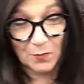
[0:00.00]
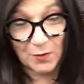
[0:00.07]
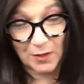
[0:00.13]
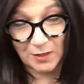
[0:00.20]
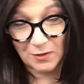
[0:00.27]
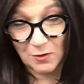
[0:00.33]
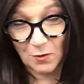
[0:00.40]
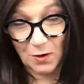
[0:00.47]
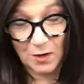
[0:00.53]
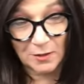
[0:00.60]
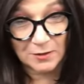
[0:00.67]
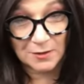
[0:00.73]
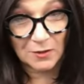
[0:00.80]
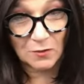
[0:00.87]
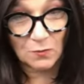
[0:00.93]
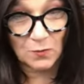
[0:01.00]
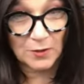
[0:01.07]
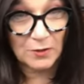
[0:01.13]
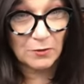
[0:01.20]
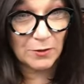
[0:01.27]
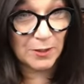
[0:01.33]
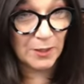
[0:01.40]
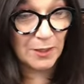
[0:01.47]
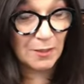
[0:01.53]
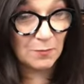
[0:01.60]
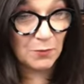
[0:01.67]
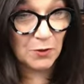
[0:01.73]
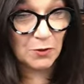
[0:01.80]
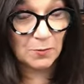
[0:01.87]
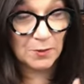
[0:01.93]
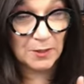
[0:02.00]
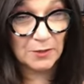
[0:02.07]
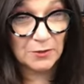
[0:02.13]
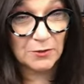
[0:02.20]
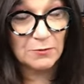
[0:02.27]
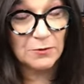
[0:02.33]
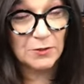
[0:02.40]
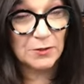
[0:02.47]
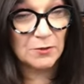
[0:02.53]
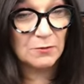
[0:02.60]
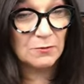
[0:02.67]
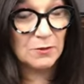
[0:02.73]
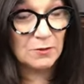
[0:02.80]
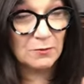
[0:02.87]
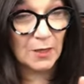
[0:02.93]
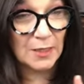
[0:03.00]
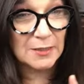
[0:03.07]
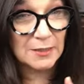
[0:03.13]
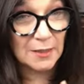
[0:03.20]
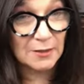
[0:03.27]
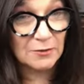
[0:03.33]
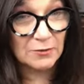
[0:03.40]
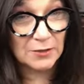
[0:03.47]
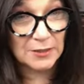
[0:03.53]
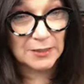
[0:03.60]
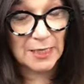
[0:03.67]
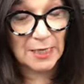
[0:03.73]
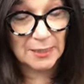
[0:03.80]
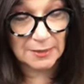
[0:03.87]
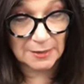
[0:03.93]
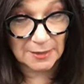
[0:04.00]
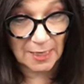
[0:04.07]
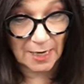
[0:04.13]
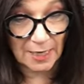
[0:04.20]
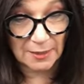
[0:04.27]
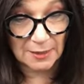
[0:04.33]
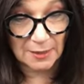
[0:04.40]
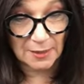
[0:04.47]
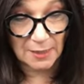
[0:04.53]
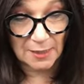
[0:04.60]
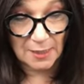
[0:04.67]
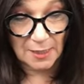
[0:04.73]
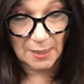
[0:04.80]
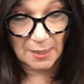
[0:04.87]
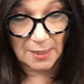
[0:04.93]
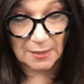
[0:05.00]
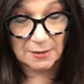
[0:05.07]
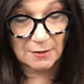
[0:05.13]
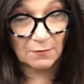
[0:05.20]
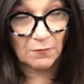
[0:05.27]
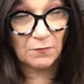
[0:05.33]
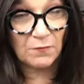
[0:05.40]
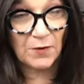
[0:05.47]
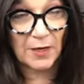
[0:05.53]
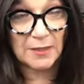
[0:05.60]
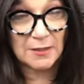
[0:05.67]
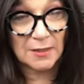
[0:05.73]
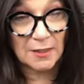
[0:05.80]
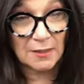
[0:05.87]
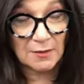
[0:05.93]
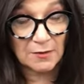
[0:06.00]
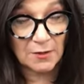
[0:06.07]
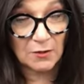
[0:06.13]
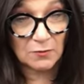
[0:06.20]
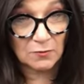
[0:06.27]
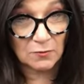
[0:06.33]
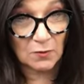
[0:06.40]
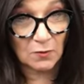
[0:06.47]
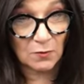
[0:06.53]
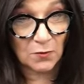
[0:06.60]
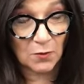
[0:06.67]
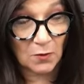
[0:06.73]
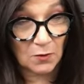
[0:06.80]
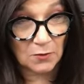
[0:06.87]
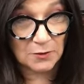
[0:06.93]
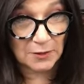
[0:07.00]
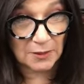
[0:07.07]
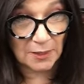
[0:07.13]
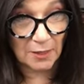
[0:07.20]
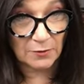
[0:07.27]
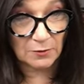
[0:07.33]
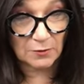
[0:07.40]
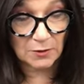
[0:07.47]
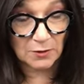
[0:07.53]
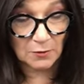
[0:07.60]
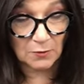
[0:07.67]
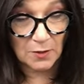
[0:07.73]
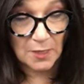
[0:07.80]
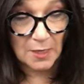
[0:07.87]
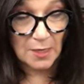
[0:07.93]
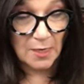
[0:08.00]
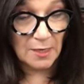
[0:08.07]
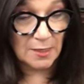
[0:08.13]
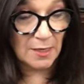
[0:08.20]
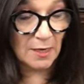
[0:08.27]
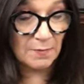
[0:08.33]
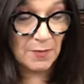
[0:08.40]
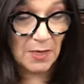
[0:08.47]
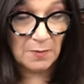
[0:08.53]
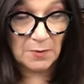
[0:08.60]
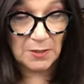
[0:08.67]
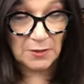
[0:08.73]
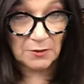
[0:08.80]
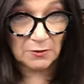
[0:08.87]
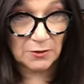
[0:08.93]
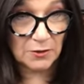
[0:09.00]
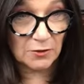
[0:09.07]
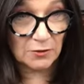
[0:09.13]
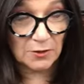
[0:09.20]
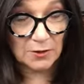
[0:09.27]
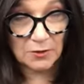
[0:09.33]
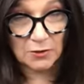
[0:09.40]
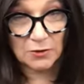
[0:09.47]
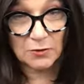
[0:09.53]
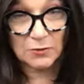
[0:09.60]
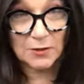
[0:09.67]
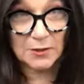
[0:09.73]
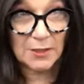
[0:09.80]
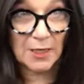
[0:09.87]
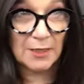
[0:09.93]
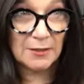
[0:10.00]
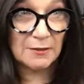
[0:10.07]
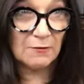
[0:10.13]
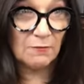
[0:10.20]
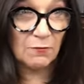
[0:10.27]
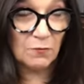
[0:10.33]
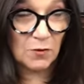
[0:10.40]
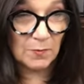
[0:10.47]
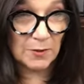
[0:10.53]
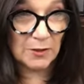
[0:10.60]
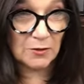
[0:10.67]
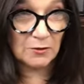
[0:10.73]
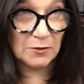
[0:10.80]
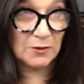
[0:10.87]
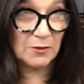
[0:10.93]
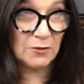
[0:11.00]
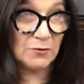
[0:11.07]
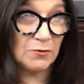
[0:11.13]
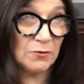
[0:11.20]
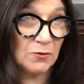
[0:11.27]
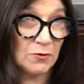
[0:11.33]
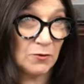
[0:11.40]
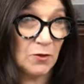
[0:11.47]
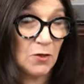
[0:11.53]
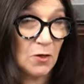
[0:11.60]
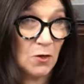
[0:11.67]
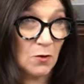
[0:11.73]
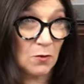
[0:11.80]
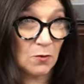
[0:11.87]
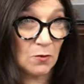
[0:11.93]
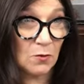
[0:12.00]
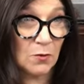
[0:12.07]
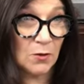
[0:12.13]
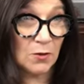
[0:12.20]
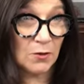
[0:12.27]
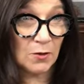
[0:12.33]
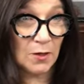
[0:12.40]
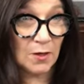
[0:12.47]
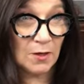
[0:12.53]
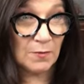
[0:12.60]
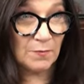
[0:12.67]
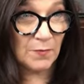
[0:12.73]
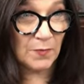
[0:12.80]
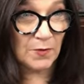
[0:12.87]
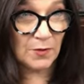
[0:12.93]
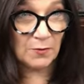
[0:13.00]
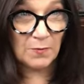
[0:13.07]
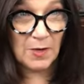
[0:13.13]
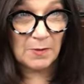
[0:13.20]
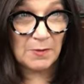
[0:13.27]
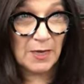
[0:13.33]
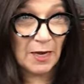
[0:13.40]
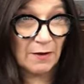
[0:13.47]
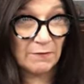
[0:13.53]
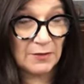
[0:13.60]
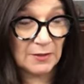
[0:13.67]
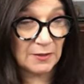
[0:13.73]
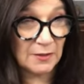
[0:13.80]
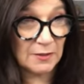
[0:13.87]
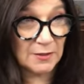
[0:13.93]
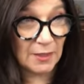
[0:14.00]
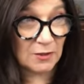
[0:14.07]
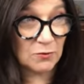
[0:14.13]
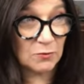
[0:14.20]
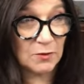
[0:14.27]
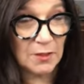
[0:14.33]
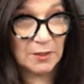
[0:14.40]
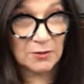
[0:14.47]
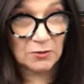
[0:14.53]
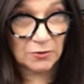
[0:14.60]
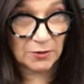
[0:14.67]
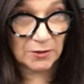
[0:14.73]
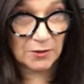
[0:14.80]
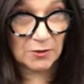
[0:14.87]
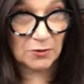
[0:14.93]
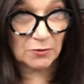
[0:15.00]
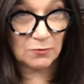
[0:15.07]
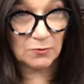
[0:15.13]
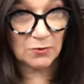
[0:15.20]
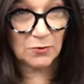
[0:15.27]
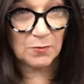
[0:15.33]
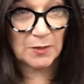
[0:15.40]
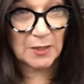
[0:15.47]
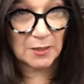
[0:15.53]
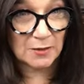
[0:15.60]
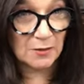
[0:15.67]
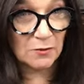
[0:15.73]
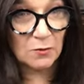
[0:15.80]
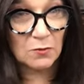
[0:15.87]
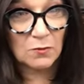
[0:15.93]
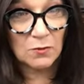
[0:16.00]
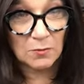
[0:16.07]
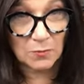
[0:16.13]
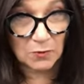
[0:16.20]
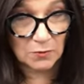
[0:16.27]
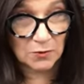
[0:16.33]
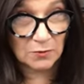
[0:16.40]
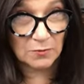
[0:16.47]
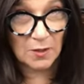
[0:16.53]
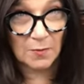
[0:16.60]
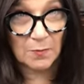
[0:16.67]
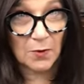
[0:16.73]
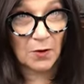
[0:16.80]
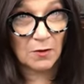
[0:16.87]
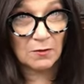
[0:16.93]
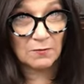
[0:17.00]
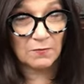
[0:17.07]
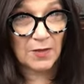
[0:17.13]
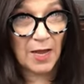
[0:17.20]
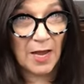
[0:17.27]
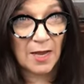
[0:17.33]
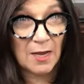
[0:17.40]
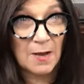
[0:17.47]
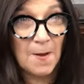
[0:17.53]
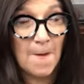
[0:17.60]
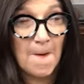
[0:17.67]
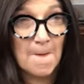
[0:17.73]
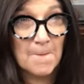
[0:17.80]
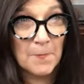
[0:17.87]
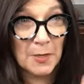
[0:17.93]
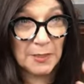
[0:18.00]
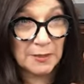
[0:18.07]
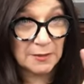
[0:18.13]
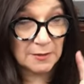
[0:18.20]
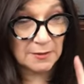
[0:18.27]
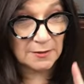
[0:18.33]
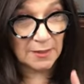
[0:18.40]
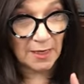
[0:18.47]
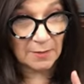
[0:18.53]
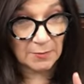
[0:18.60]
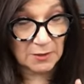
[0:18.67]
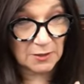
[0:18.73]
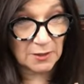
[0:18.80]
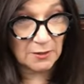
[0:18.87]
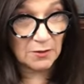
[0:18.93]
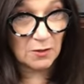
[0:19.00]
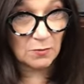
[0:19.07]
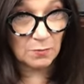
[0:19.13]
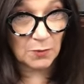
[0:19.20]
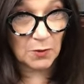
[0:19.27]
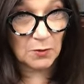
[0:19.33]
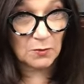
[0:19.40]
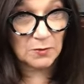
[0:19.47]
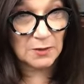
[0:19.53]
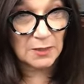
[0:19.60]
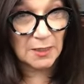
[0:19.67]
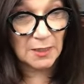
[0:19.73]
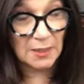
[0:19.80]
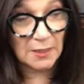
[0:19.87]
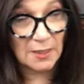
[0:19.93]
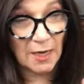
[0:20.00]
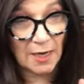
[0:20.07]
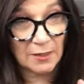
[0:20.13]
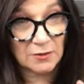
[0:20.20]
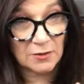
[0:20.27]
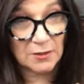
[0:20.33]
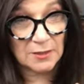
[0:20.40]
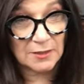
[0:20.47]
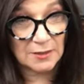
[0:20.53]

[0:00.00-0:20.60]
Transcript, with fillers: but we, you know, also when they're hitting puberty too soon, do you guys understand that it's affecting their growth altogether? So, yeah, maybe they're starting to show signs of womanhood sooner, or um, they're maybe having sexual interest sooner because their hormones are up, all of that. But it's damaging their bones and it can actually